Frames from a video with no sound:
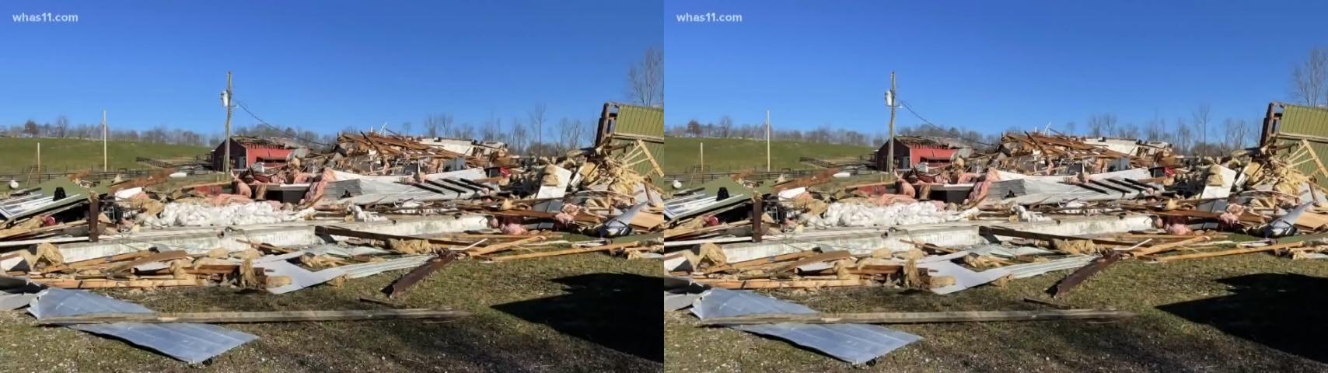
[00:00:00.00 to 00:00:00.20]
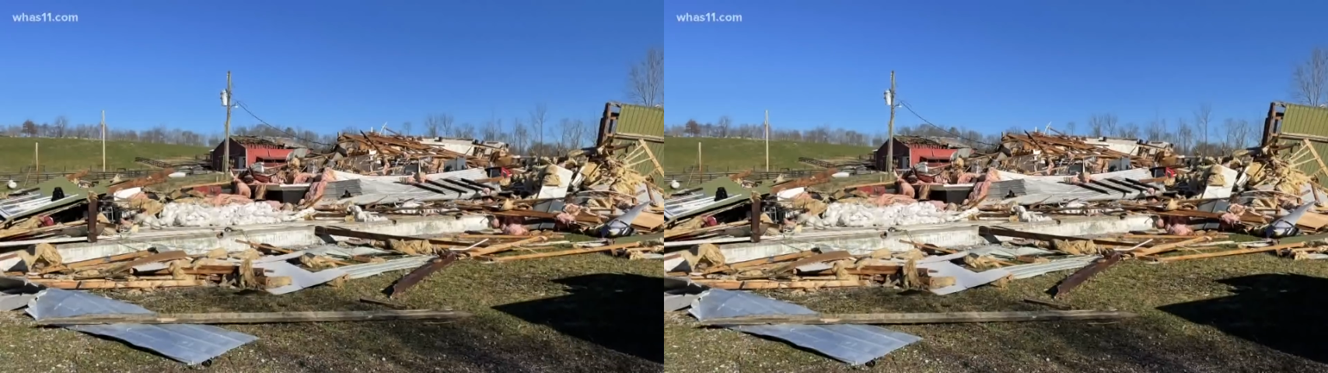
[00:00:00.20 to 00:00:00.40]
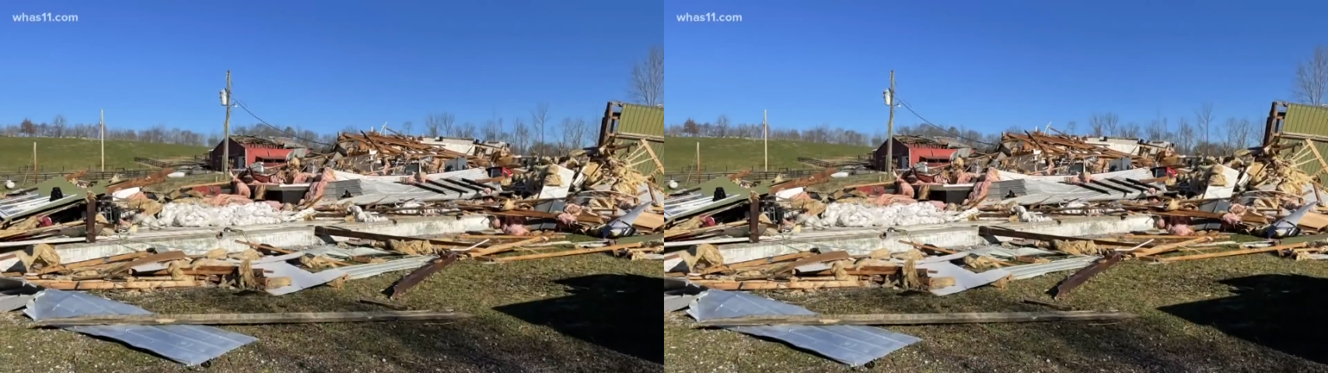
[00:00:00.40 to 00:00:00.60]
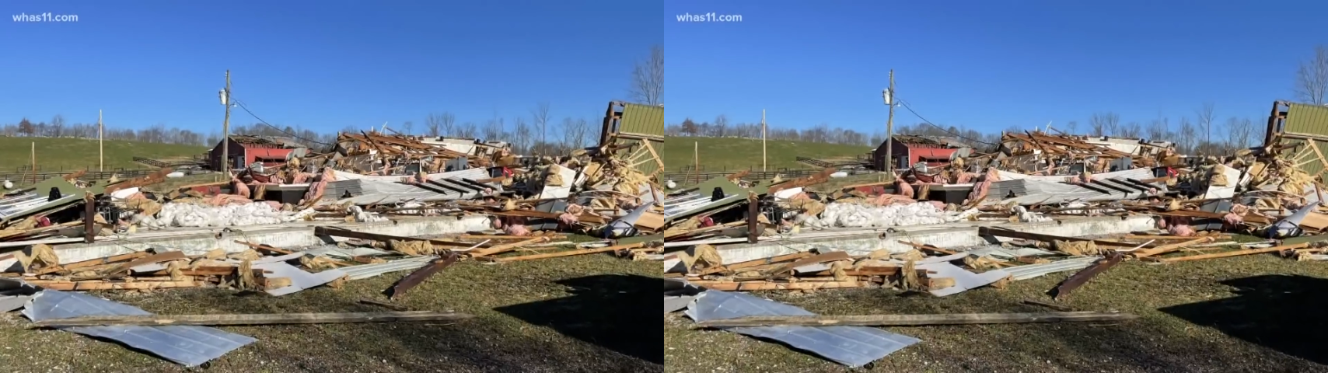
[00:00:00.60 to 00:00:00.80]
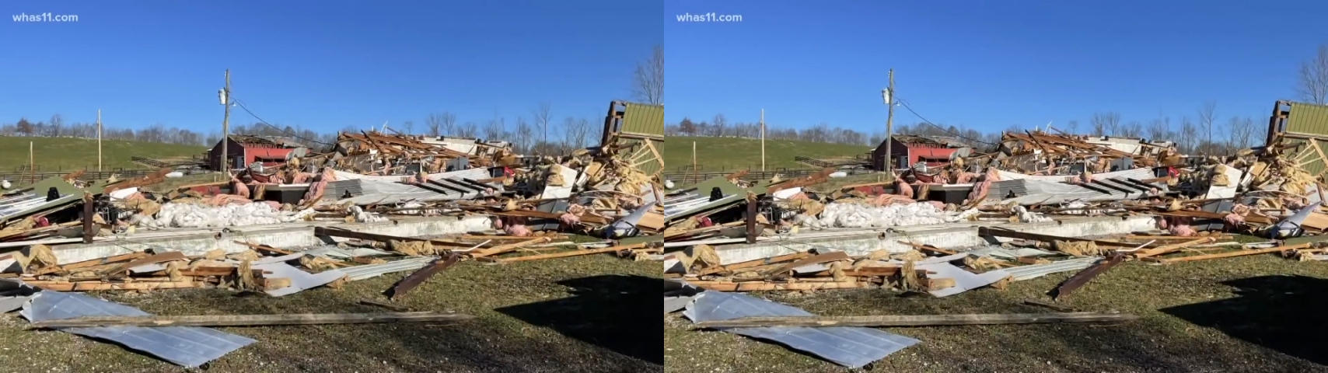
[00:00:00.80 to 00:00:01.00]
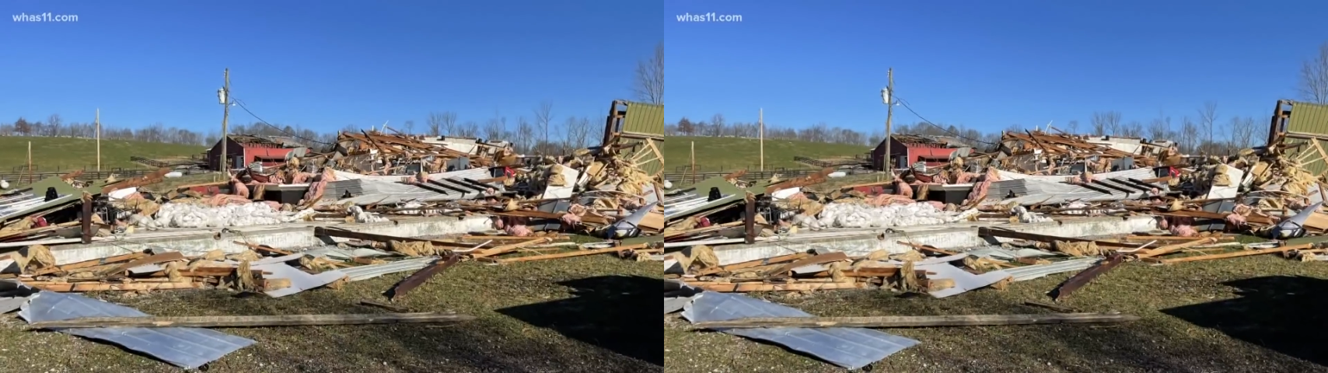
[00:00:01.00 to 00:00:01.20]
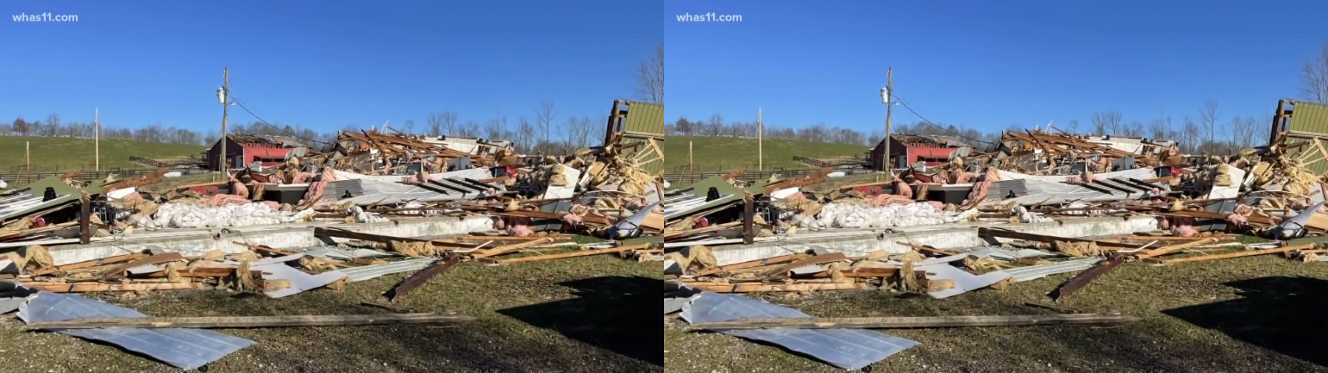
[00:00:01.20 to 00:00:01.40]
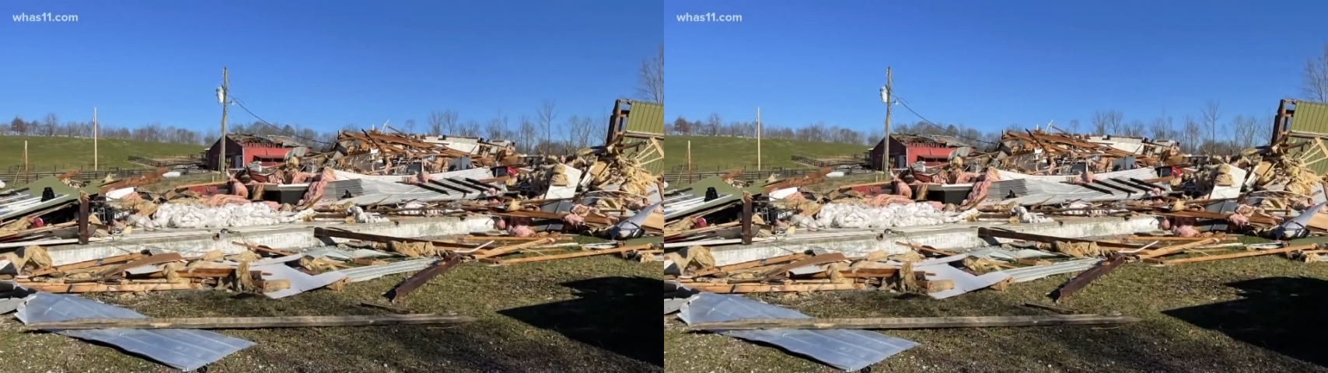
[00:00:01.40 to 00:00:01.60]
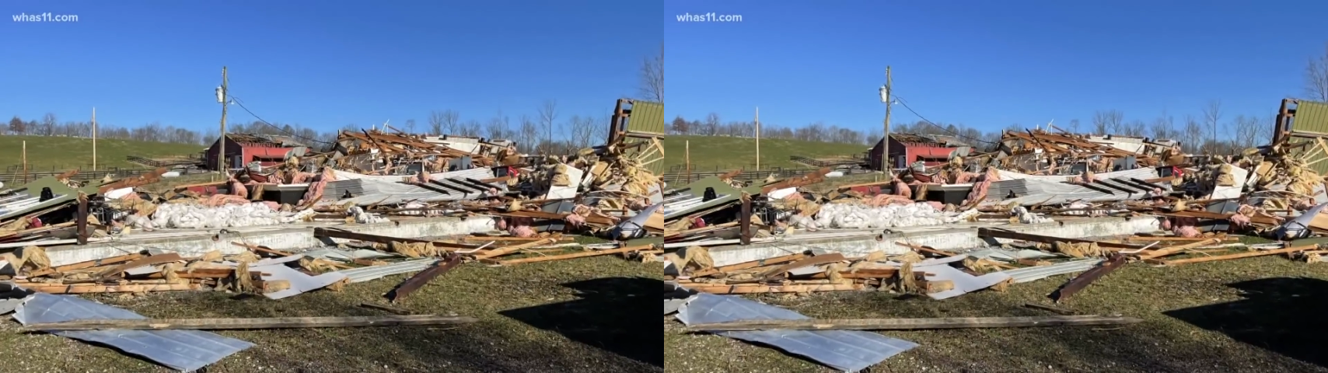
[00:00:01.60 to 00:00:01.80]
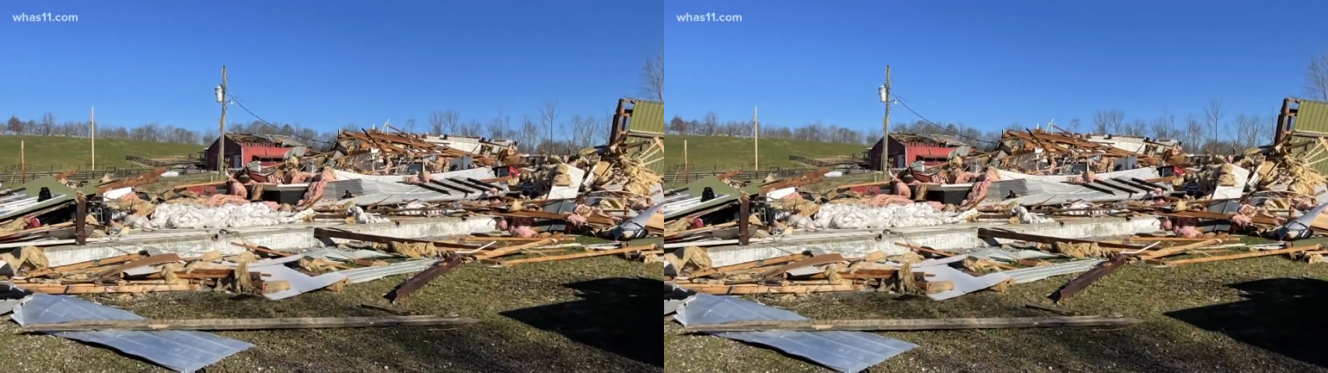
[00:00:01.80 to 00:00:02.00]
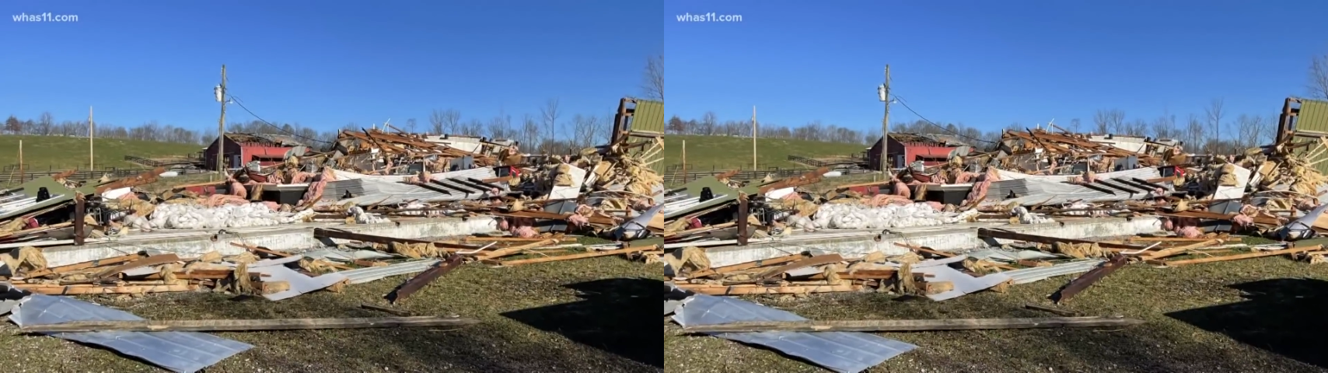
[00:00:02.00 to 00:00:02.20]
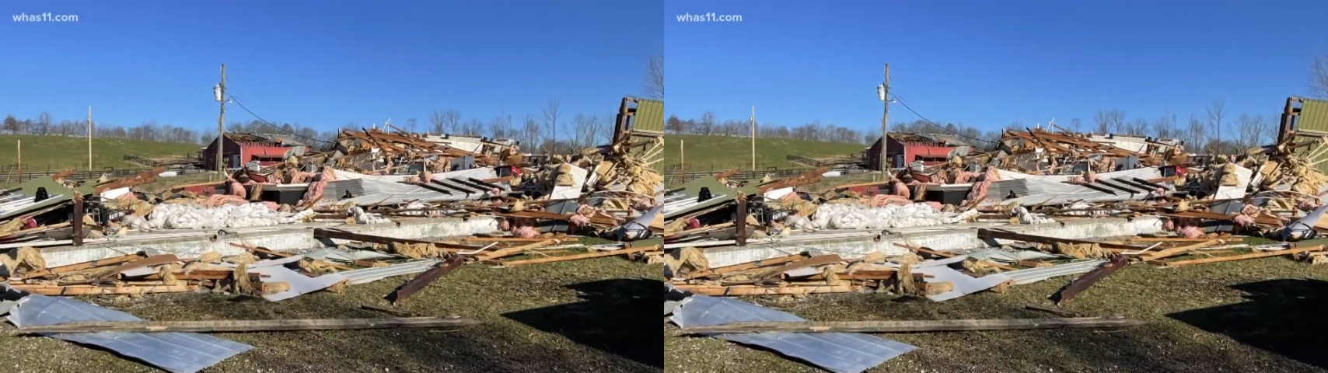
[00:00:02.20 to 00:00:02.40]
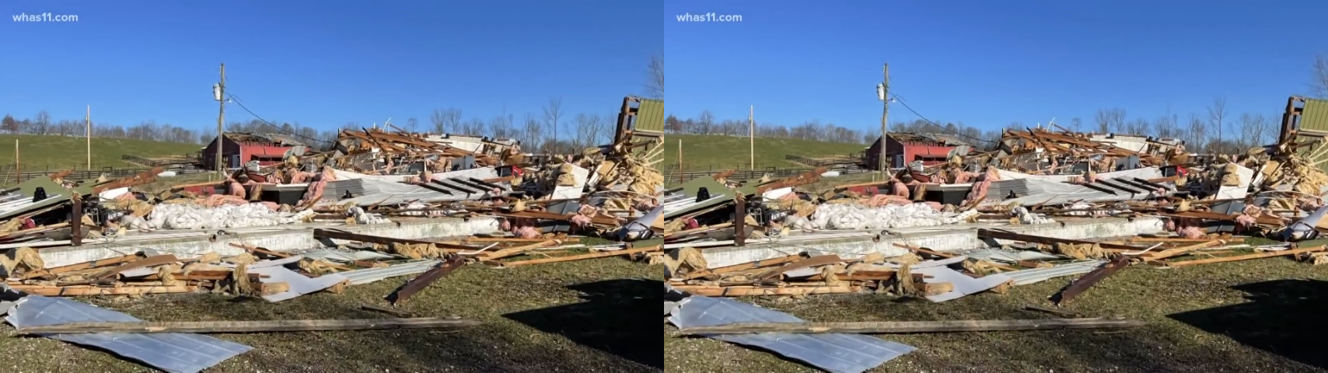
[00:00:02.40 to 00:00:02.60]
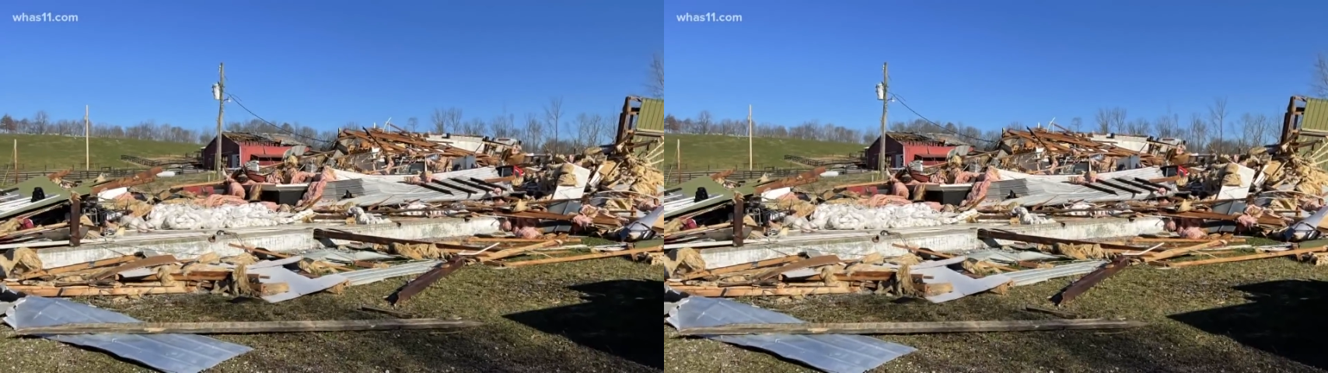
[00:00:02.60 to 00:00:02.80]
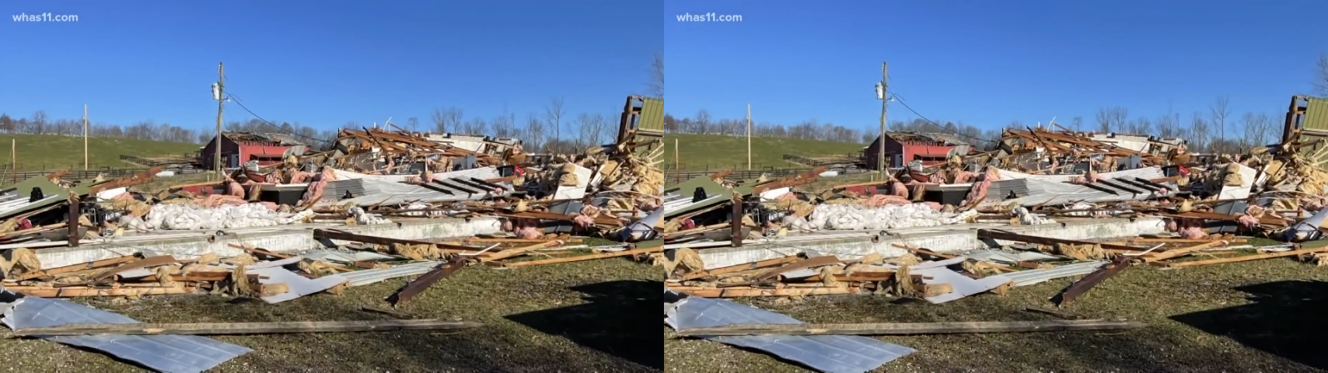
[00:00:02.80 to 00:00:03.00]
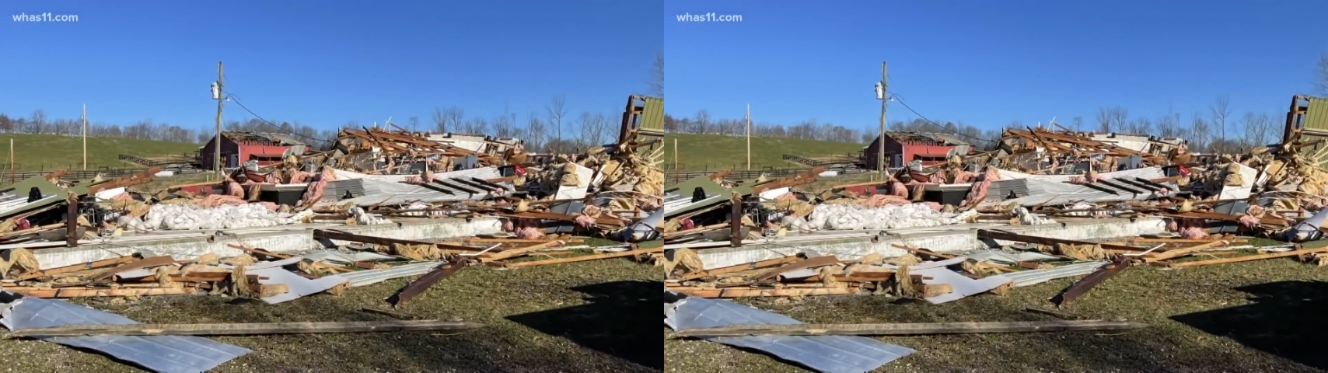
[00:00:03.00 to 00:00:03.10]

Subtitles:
[unreadable: no face in view]